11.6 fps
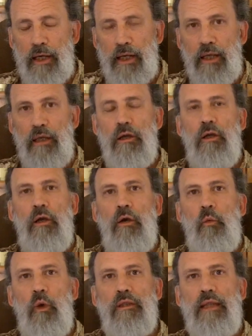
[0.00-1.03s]
money
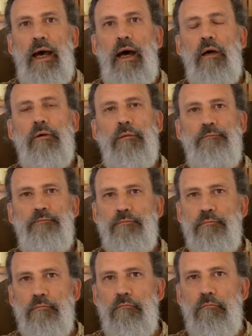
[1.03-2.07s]
without
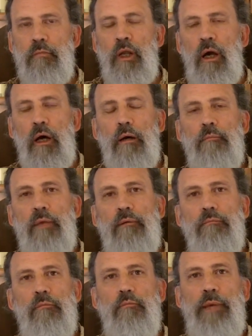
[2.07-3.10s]
um,
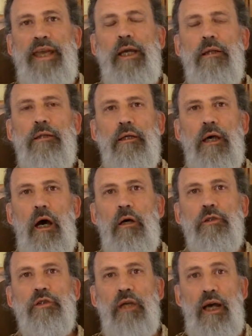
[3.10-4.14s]
paying the
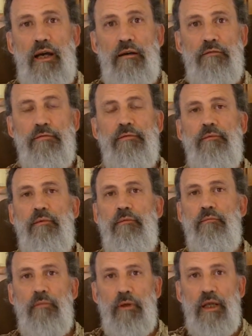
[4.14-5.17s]
cost of
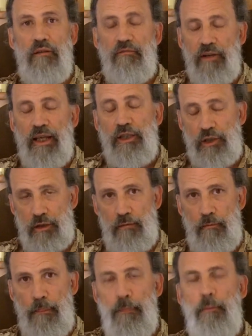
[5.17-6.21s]
inflation,
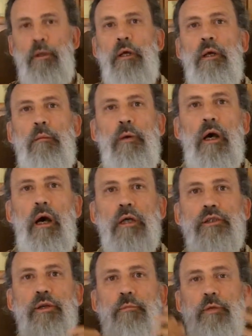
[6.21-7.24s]
because
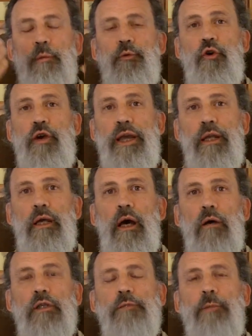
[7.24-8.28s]
they're, they're creating
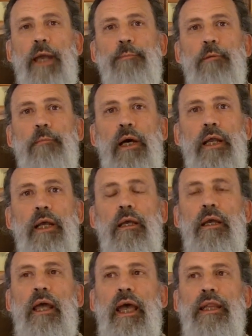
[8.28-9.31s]
all this paper money,
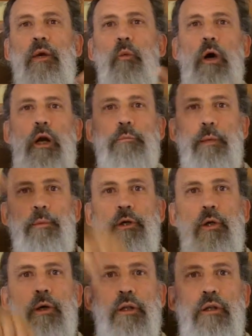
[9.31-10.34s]
and then what are people
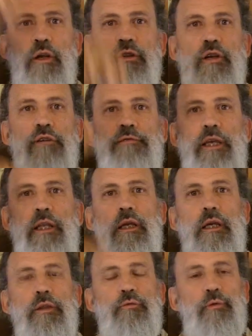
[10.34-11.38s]
doing? They're feeding
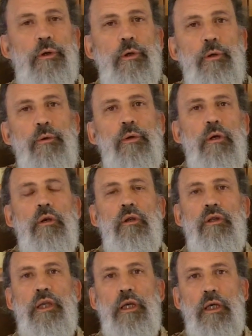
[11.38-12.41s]
it through
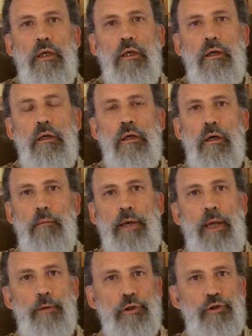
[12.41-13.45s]
the uh,
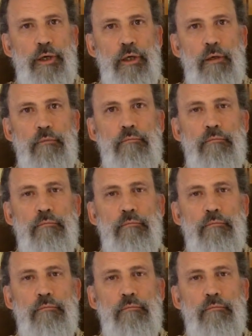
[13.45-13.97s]
paper shredder.